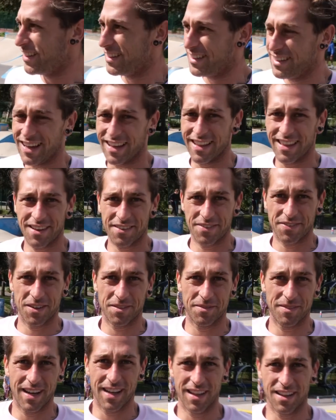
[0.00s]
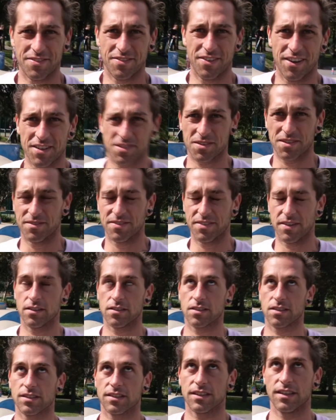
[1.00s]
Yeah, that felt better. The first one felt
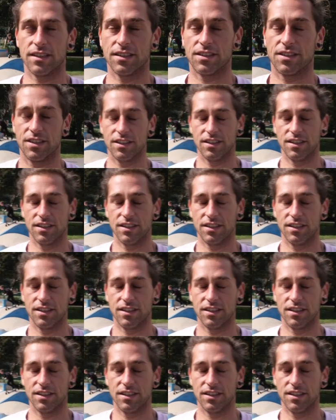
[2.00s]
sketchy.